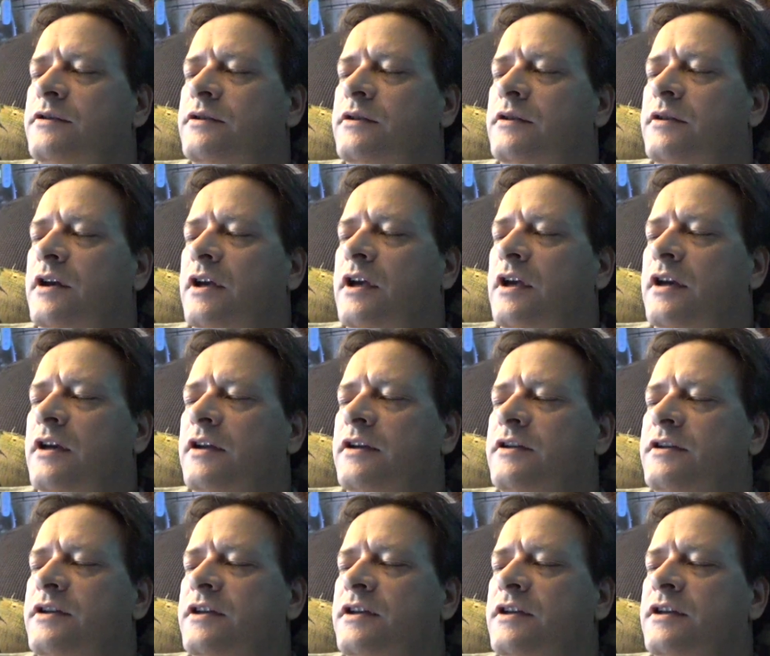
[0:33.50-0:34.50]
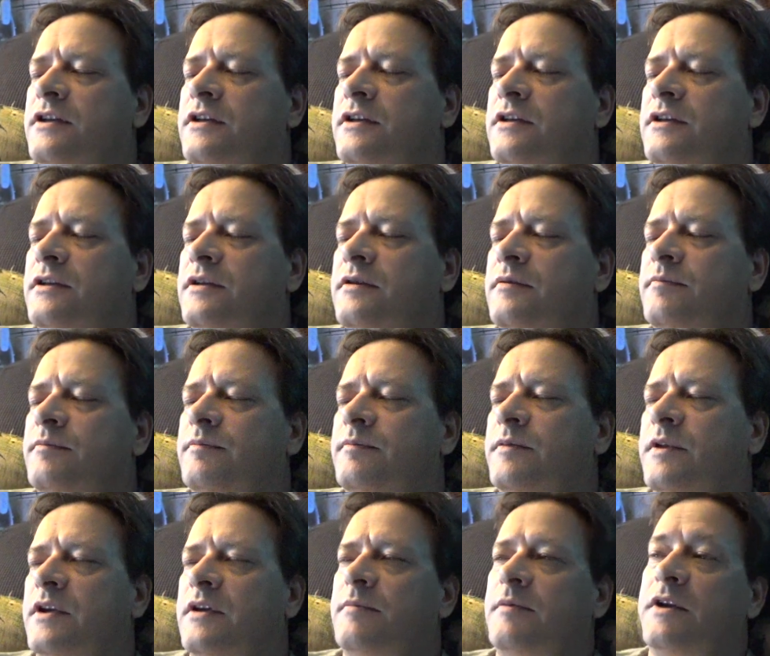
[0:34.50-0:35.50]
I kind of did,
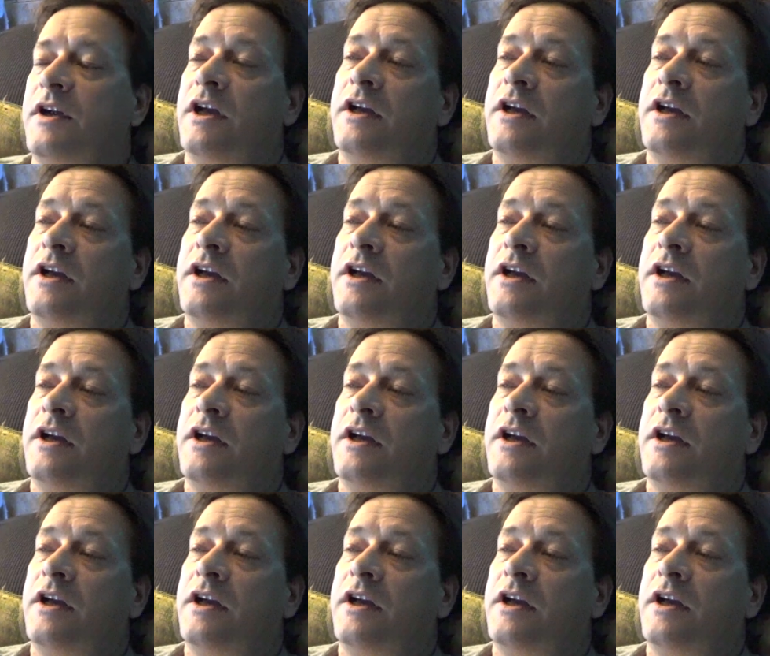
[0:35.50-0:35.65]
but